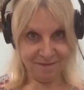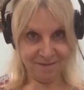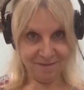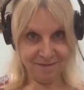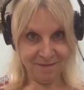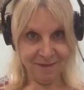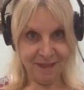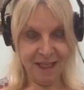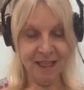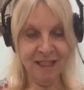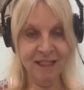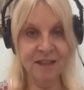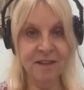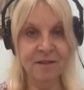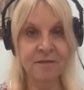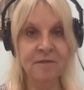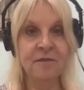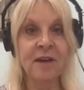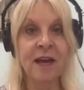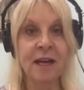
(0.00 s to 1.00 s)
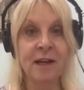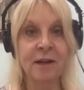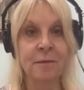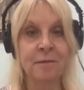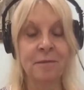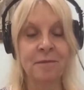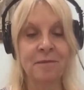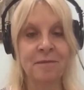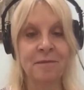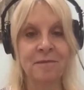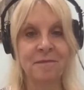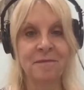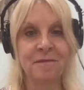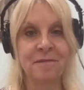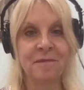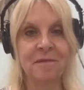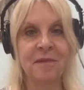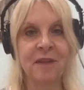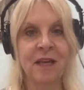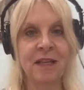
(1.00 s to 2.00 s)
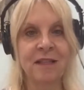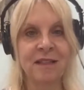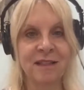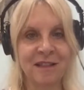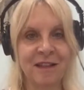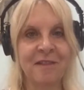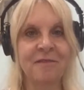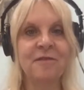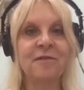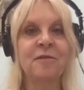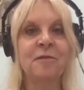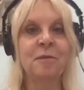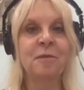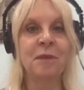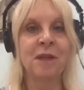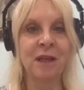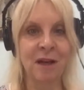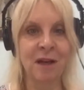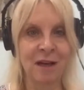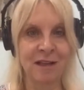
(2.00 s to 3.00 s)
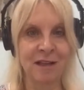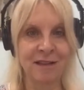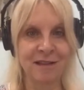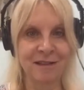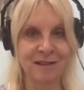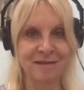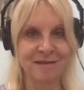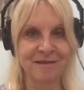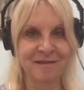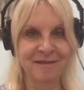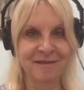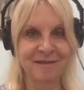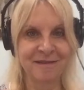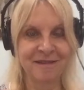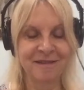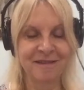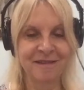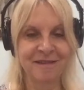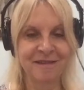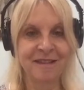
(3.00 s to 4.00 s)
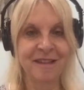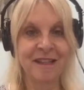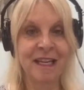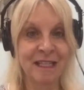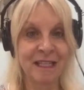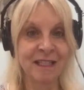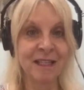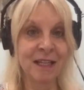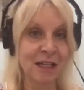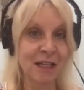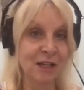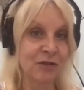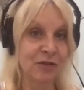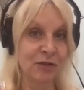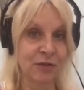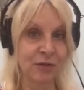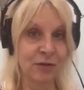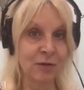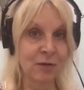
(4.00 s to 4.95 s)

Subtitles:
It's the venom that's left behind. Isn't it true?